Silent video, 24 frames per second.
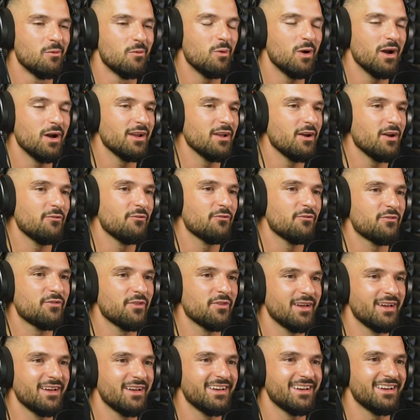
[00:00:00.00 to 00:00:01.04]
one of
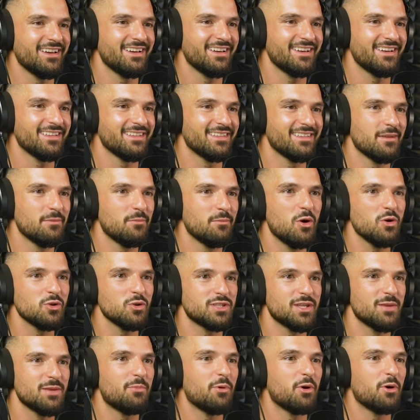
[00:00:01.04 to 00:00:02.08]
uh, the
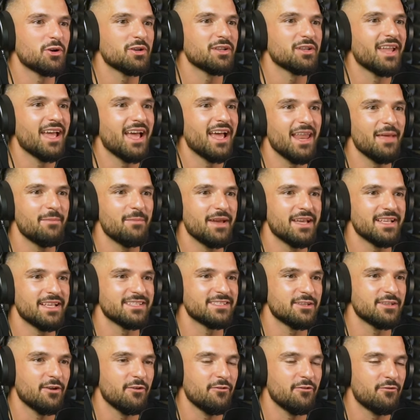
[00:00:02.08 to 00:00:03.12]
most important
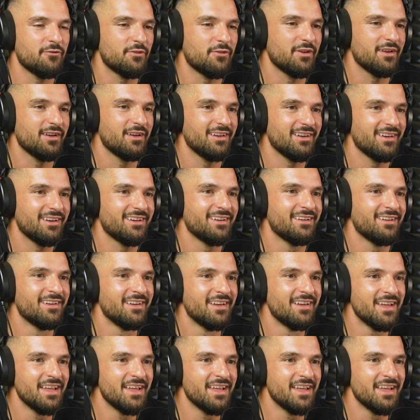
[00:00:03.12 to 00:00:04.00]
elements of uh,